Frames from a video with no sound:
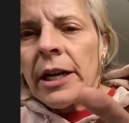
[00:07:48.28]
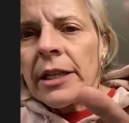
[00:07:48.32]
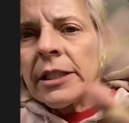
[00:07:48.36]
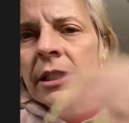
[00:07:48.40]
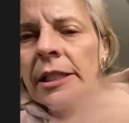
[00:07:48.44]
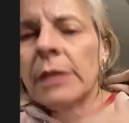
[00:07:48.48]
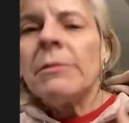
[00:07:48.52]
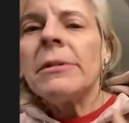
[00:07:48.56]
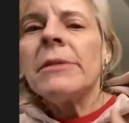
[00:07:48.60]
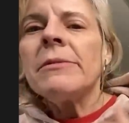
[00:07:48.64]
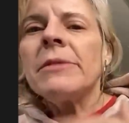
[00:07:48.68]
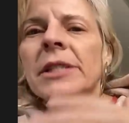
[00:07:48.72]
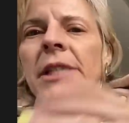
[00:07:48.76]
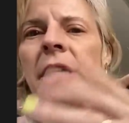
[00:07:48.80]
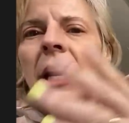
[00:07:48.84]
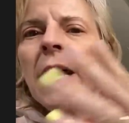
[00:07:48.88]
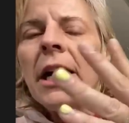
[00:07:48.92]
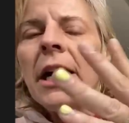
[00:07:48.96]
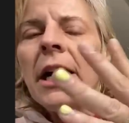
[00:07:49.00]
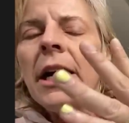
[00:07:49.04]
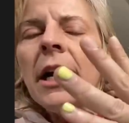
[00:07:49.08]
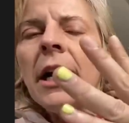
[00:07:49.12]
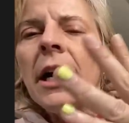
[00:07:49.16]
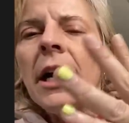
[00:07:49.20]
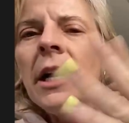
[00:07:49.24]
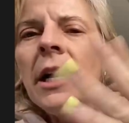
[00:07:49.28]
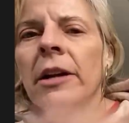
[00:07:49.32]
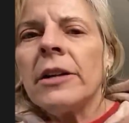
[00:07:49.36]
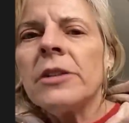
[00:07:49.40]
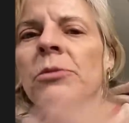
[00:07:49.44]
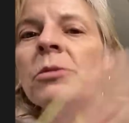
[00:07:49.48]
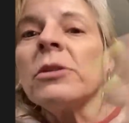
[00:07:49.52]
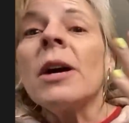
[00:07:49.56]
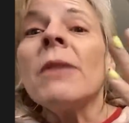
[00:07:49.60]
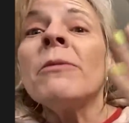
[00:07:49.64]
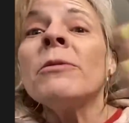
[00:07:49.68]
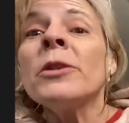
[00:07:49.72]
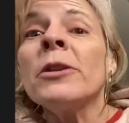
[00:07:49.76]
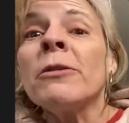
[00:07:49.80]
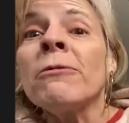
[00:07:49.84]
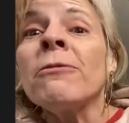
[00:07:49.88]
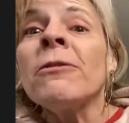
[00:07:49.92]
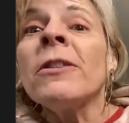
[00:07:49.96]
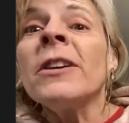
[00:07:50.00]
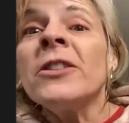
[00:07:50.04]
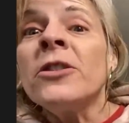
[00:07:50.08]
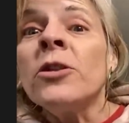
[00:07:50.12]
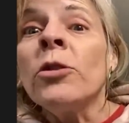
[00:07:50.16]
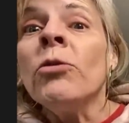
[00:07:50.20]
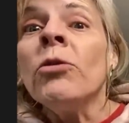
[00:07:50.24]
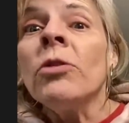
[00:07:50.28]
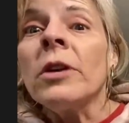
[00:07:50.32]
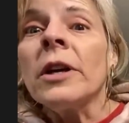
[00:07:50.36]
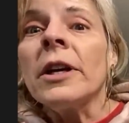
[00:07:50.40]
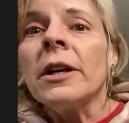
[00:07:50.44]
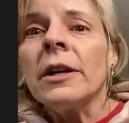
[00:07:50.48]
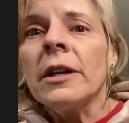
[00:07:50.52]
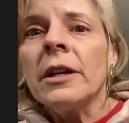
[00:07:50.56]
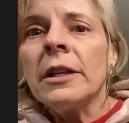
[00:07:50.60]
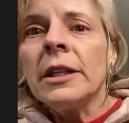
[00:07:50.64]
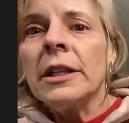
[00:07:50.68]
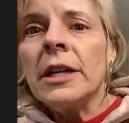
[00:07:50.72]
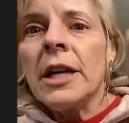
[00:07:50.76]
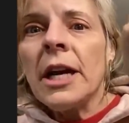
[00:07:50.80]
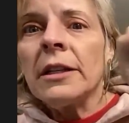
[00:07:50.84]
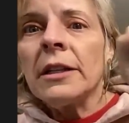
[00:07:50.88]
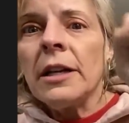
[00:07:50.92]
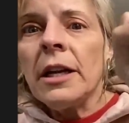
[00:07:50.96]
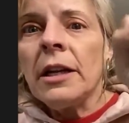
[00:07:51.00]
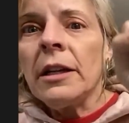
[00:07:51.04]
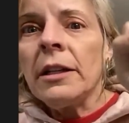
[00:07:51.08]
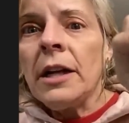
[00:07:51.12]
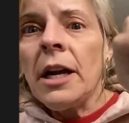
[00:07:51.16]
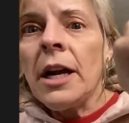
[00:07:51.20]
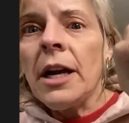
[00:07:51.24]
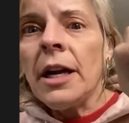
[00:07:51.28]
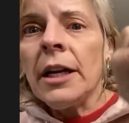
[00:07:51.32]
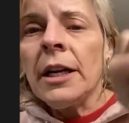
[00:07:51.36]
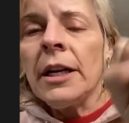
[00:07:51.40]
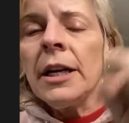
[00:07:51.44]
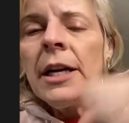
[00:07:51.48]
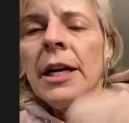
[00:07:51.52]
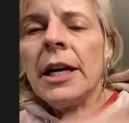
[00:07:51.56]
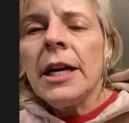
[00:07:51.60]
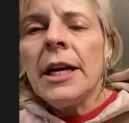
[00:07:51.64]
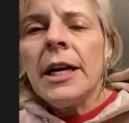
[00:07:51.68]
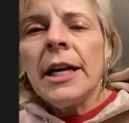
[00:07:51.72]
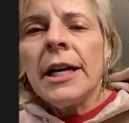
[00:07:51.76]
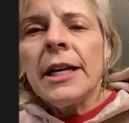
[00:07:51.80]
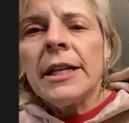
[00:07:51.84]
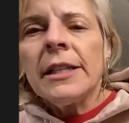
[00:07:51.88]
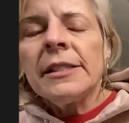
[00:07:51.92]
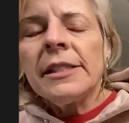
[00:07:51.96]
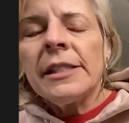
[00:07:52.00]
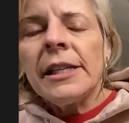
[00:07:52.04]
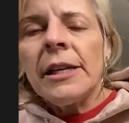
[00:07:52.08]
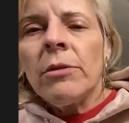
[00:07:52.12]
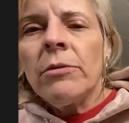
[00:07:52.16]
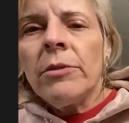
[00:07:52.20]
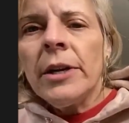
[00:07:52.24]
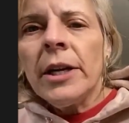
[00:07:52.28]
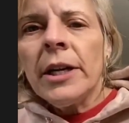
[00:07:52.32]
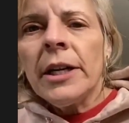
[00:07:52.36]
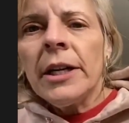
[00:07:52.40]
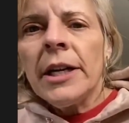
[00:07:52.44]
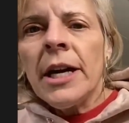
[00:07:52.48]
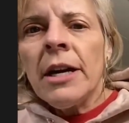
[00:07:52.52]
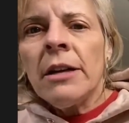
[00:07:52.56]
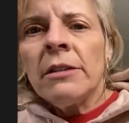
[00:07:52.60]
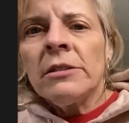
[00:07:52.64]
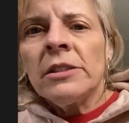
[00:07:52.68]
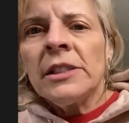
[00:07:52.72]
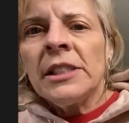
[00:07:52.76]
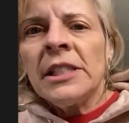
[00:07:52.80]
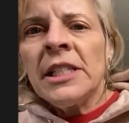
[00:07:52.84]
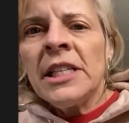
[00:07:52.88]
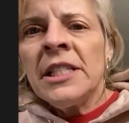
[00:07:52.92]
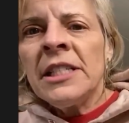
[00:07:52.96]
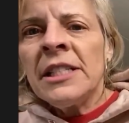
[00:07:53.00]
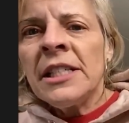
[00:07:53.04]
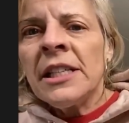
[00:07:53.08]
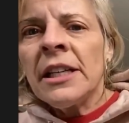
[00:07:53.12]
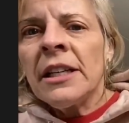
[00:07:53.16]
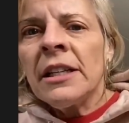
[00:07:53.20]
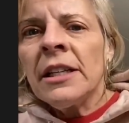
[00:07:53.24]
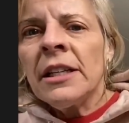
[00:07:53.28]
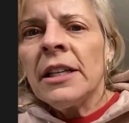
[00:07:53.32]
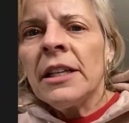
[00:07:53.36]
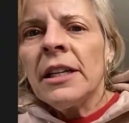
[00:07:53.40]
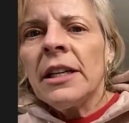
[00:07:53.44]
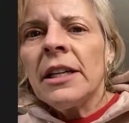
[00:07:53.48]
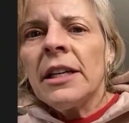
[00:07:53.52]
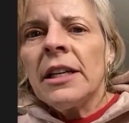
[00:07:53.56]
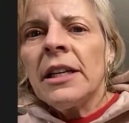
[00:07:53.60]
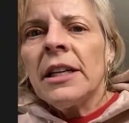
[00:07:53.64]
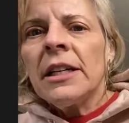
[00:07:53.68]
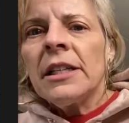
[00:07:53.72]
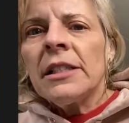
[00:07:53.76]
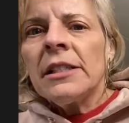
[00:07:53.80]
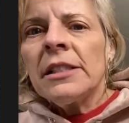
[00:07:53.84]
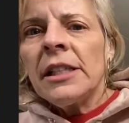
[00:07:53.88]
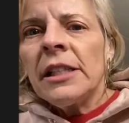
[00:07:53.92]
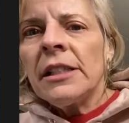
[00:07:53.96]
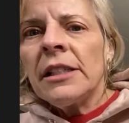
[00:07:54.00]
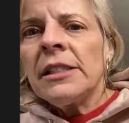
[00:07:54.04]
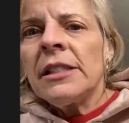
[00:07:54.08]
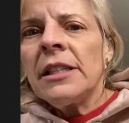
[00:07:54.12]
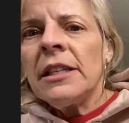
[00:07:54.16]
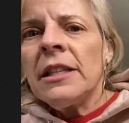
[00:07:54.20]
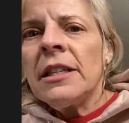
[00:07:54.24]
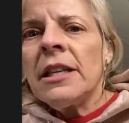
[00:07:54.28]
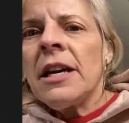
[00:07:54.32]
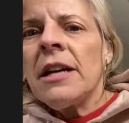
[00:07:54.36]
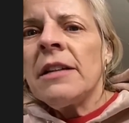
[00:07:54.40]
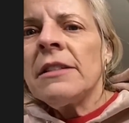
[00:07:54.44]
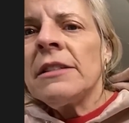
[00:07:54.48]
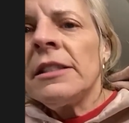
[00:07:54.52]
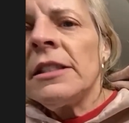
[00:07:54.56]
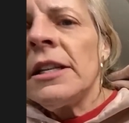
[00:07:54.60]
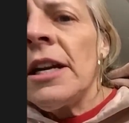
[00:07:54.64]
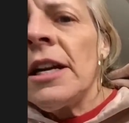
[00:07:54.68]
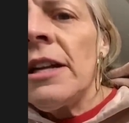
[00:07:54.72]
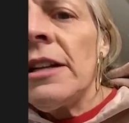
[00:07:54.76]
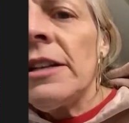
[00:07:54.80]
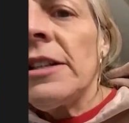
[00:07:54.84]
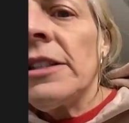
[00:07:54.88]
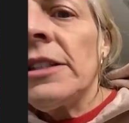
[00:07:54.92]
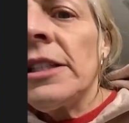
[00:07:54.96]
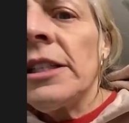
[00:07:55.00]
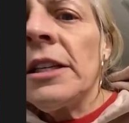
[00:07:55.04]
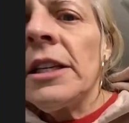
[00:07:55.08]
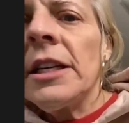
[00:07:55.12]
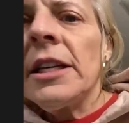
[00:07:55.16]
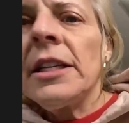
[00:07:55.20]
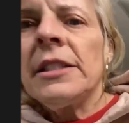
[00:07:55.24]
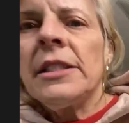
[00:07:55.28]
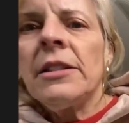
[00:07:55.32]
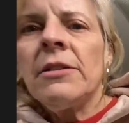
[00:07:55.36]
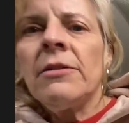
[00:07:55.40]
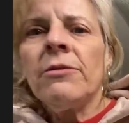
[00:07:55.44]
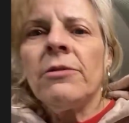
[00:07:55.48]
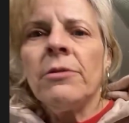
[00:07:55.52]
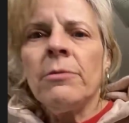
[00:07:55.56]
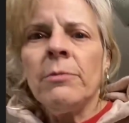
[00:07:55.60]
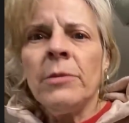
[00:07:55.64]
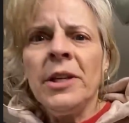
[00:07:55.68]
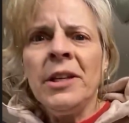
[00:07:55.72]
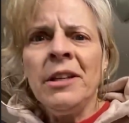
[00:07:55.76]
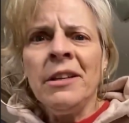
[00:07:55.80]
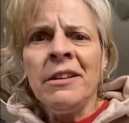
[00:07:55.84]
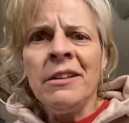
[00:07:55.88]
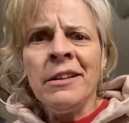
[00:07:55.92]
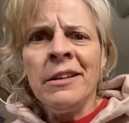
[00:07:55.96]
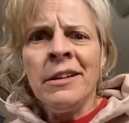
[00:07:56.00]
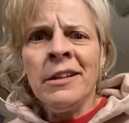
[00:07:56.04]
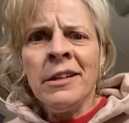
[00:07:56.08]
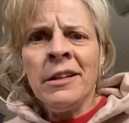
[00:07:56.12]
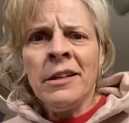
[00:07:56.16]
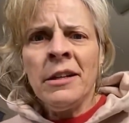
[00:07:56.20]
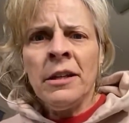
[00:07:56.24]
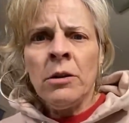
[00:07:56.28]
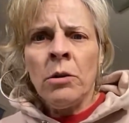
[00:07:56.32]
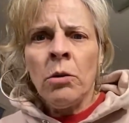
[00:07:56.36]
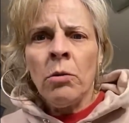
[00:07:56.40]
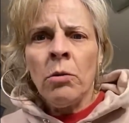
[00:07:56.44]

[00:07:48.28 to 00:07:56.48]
sometimes IRS will come to your front door, knock, knock, knock, and say, we are now seizing $60,000. And I said, from in here?